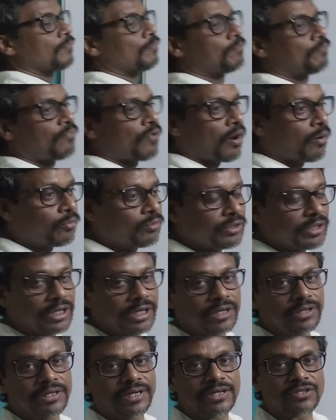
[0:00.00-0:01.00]
found
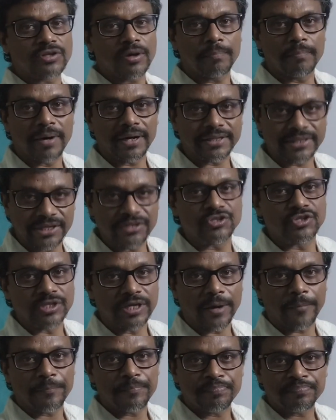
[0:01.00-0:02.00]
in case of
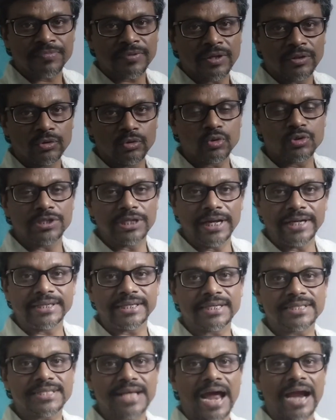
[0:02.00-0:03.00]
Merkensia. Those
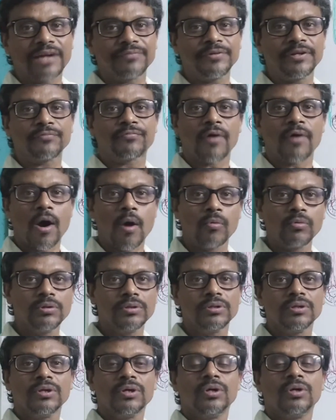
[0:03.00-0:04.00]
elaters had been found
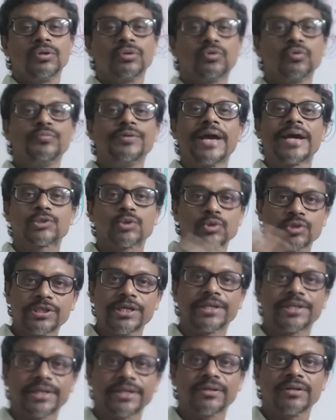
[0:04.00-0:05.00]
to be
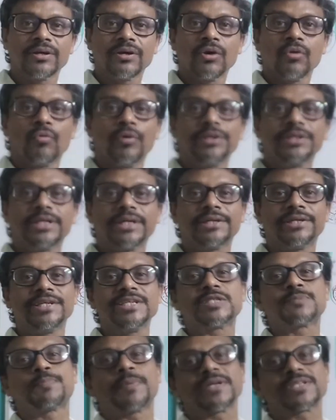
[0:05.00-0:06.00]
associated with the
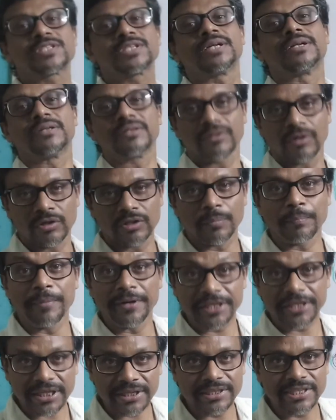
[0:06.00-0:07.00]
dispersion or the
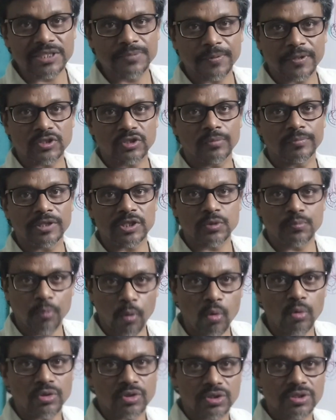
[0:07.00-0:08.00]
better dispersion of the
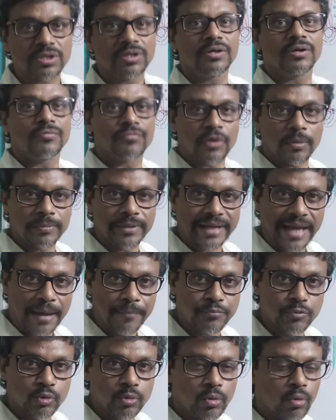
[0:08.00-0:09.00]
spores from the
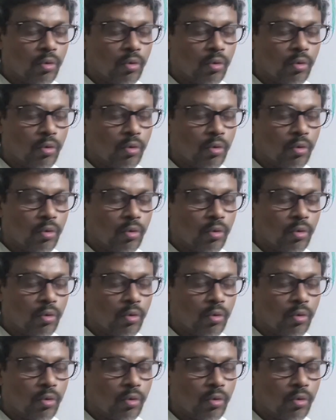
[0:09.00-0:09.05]
capsule.